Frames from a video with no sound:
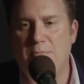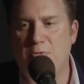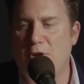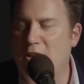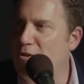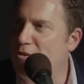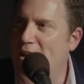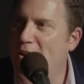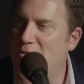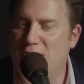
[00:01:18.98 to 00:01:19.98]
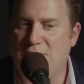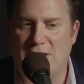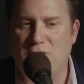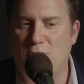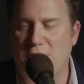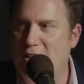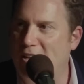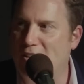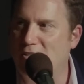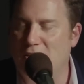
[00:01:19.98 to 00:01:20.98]
be running around like total
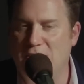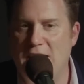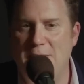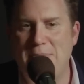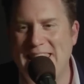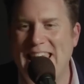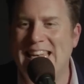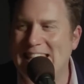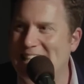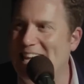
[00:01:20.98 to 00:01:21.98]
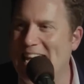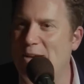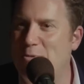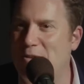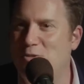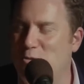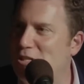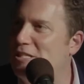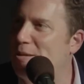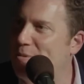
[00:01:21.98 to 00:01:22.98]
idiots all day. And by the end of the day, would have
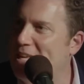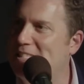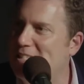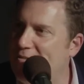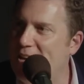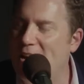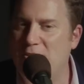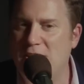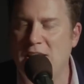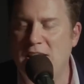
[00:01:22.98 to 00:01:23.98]
sorted some of that stuff out.